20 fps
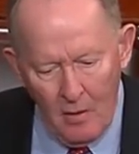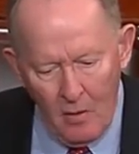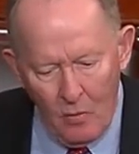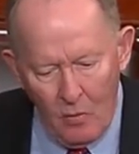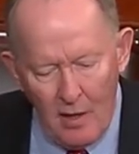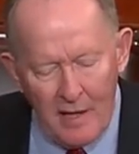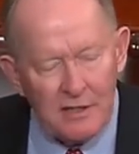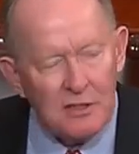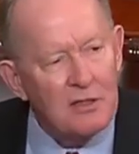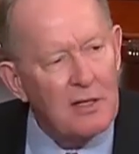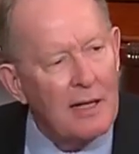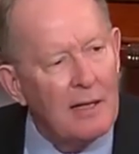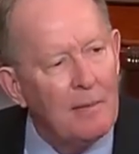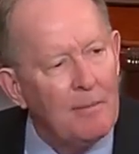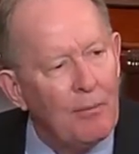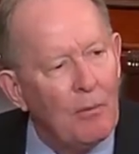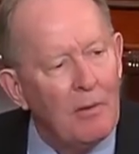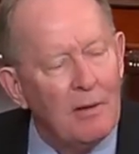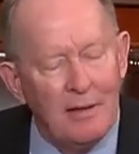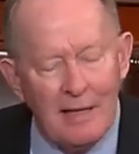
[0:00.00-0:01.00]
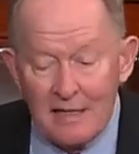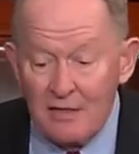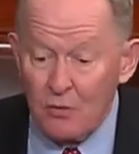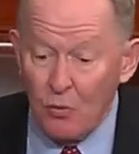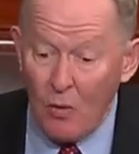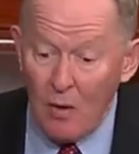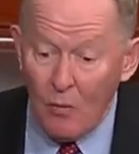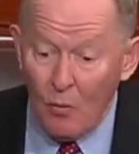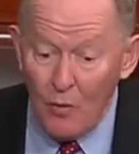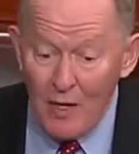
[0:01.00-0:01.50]
Why is that important? That's
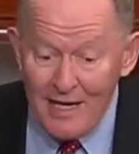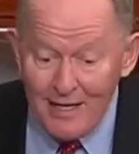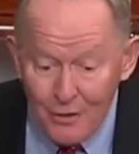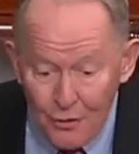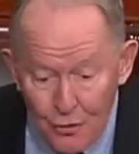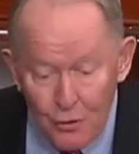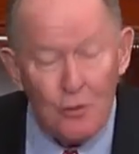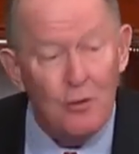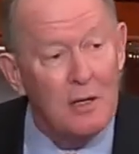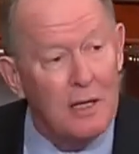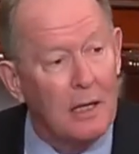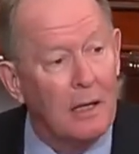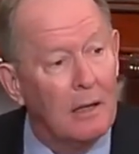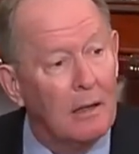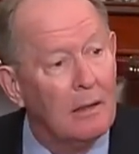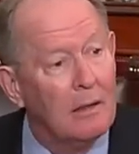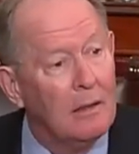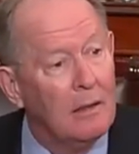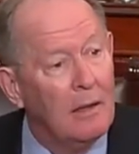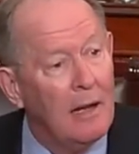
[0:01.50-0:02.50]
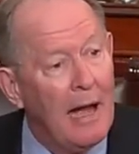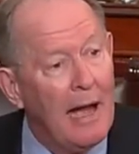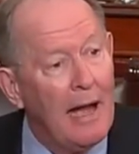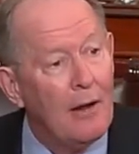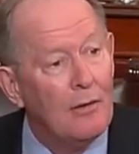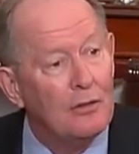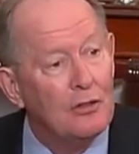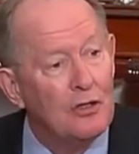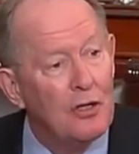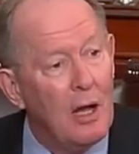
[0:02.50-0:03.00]
what we do here.
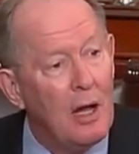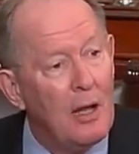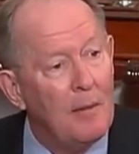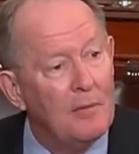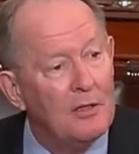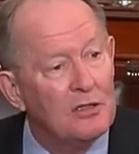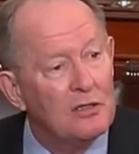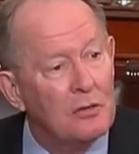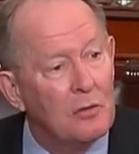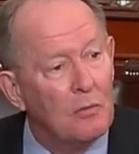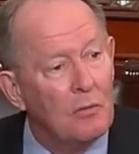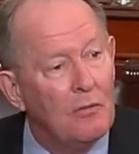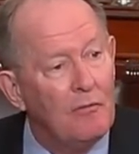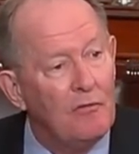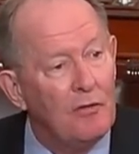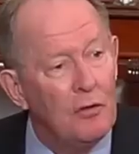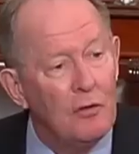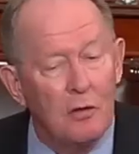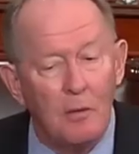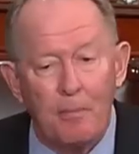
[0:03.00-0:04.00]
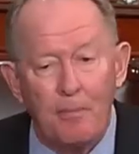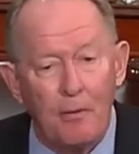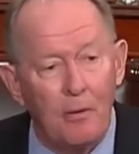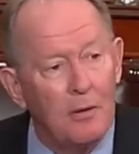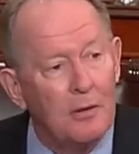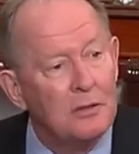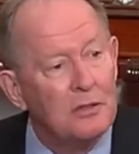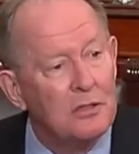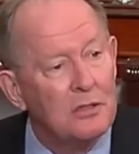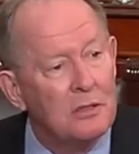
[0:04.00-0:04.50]
Our job is to review the
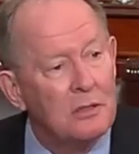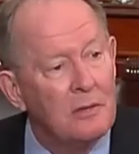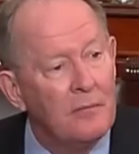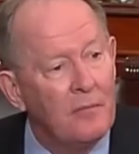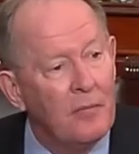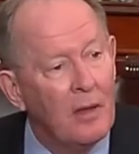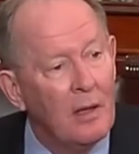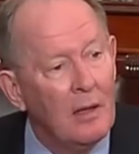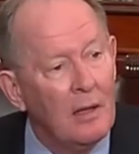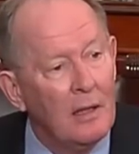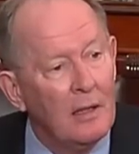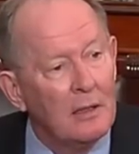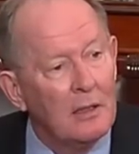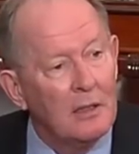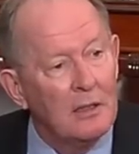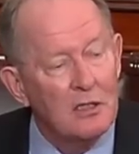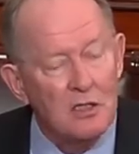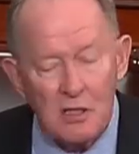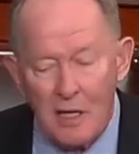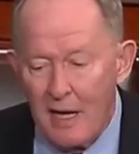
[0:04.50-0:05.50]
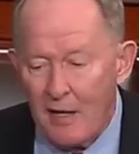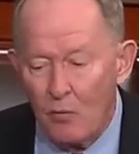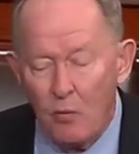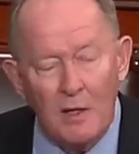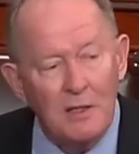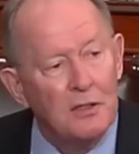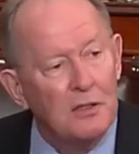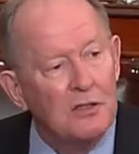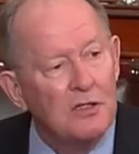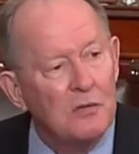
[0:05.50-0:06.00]
purse to decide
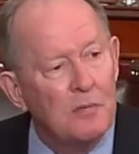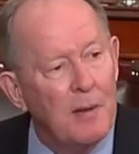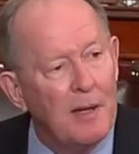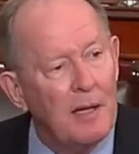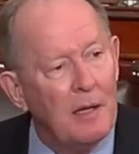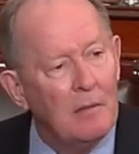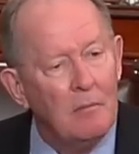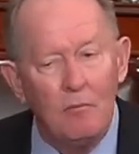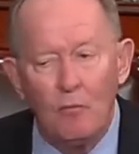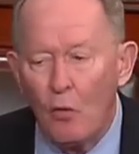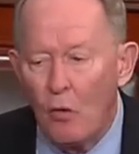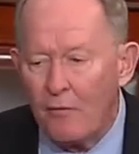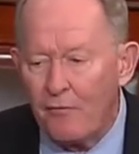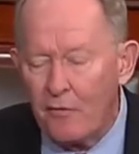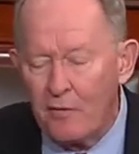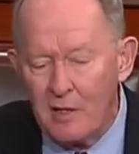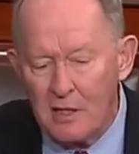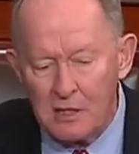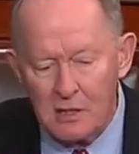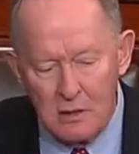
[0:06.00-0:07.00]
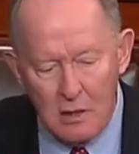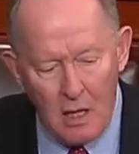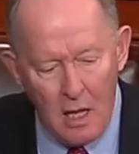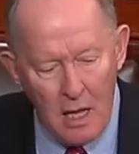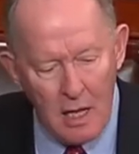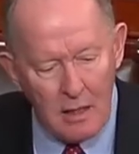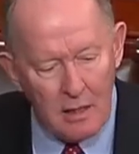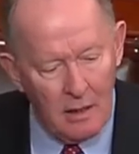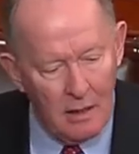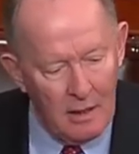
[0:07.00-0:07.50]
what to spend, more for this
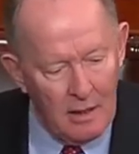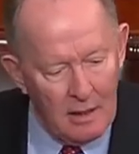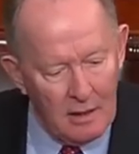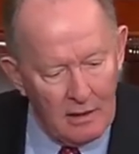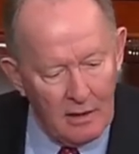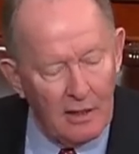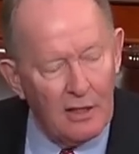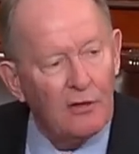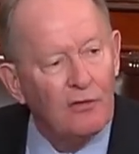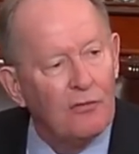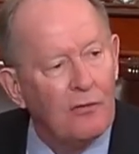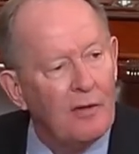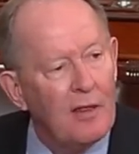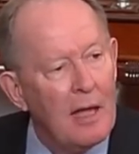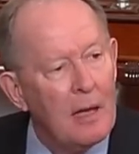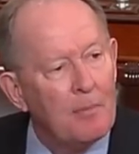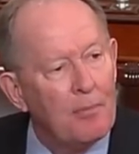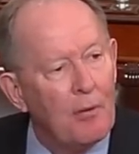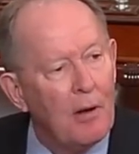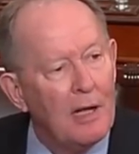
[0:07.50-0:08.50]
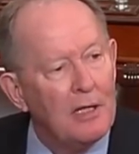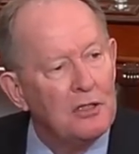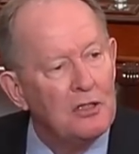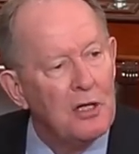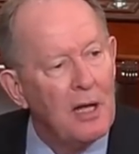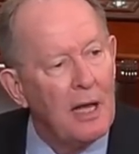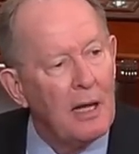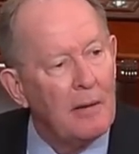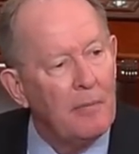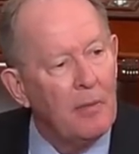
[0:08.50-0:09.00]
lock, less for that
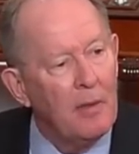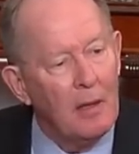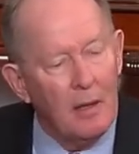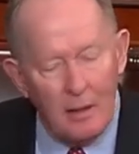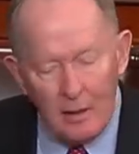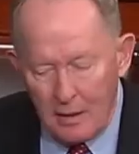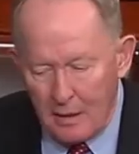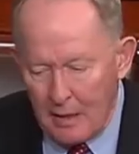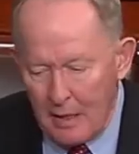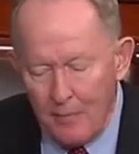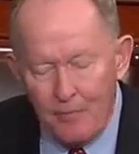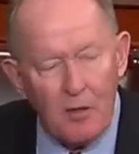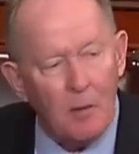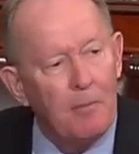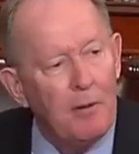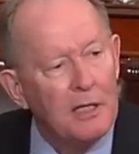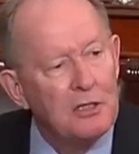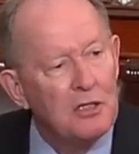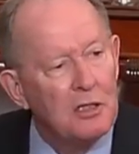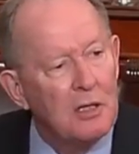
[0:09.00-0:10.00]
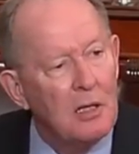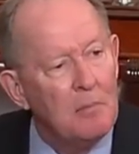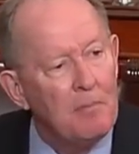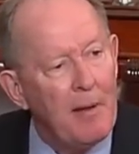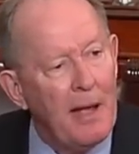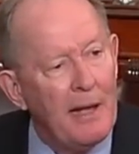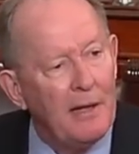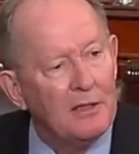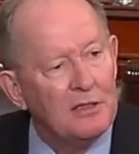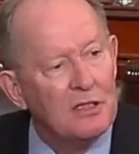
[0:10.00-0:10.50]
project, keep the budget in
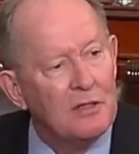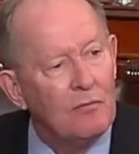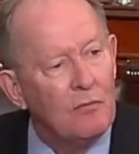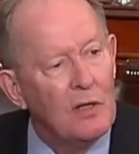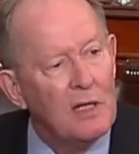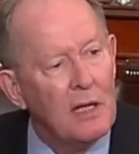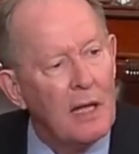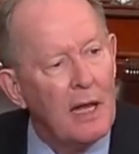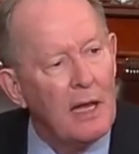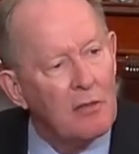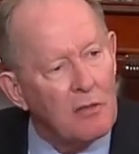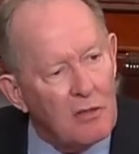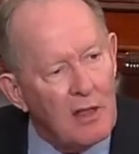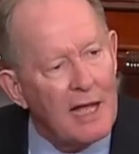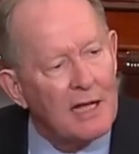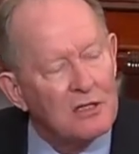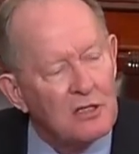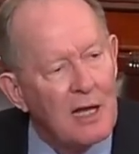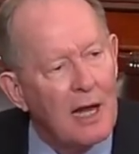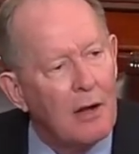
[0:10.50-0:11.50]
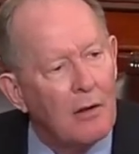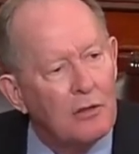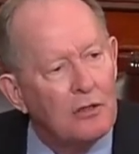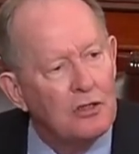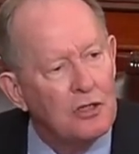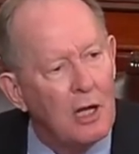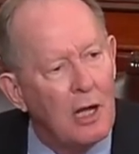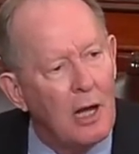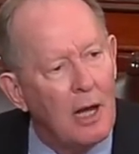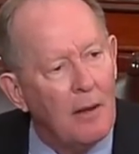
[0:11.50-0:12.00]
balance if we can. That's our
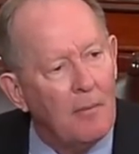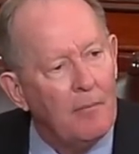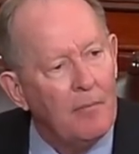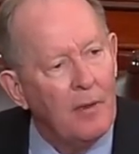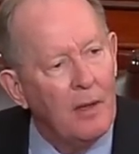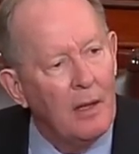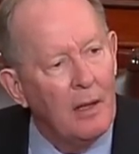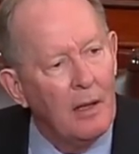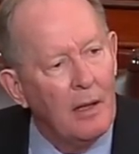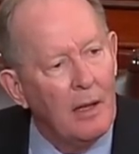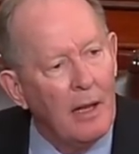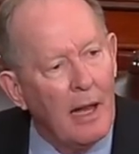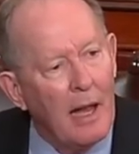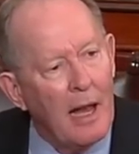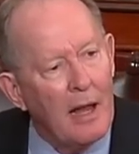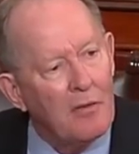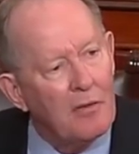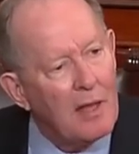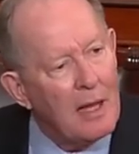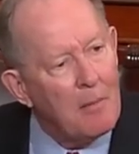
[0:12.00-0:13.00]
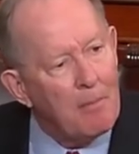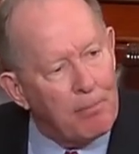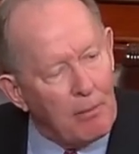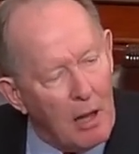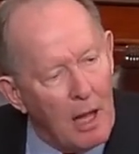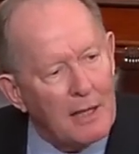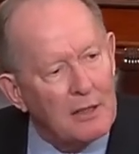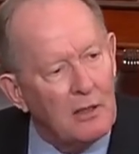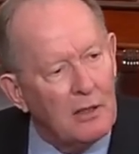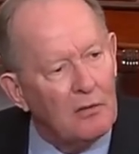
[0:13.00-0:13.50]
job. And they
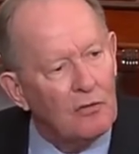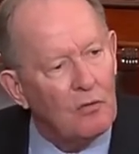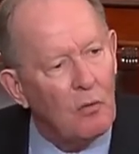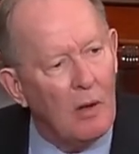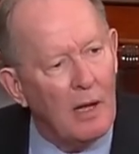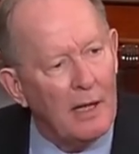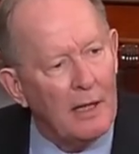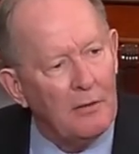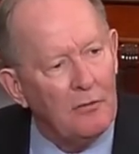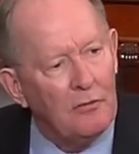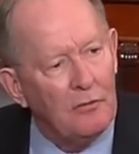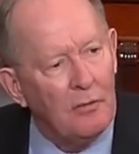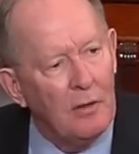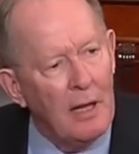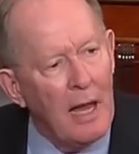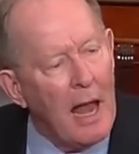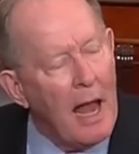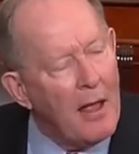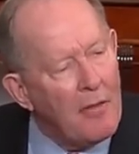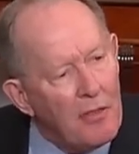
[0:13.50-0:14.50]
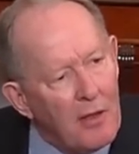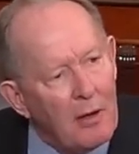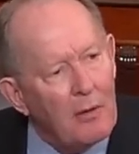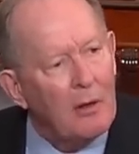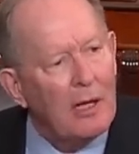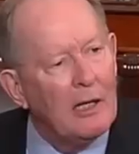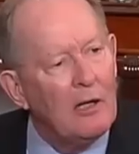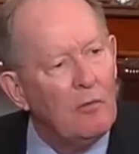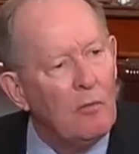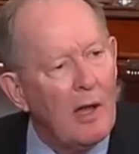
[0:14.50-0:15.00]
blocked it twice. And they're
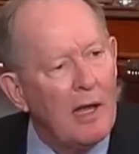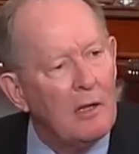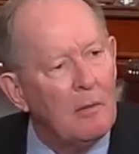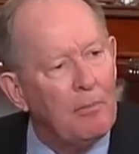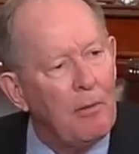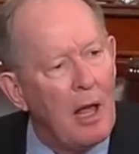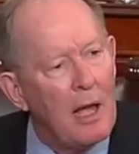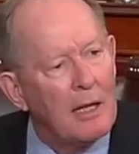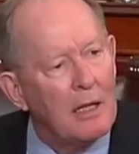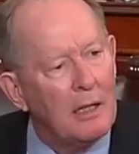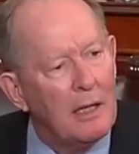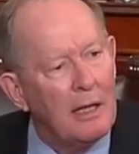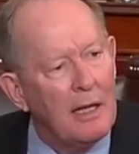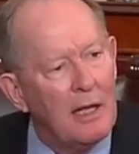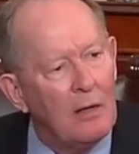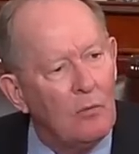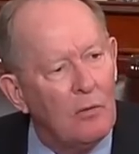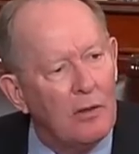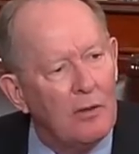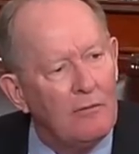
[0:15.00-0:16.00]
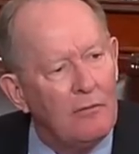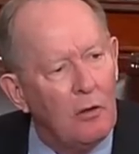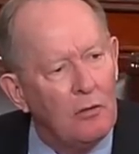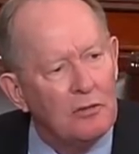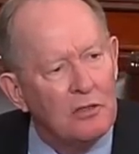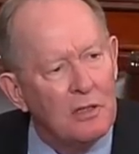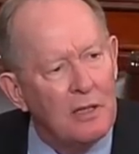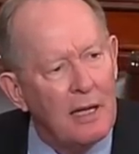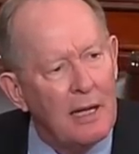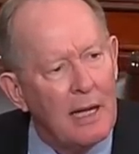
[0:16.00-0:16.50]
getting ready to block it again with a
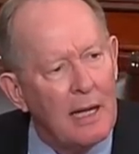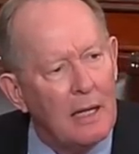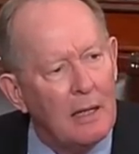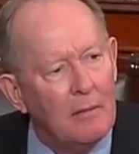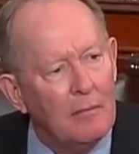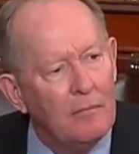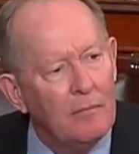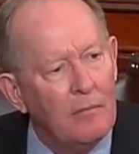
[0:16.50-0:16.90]
vote today.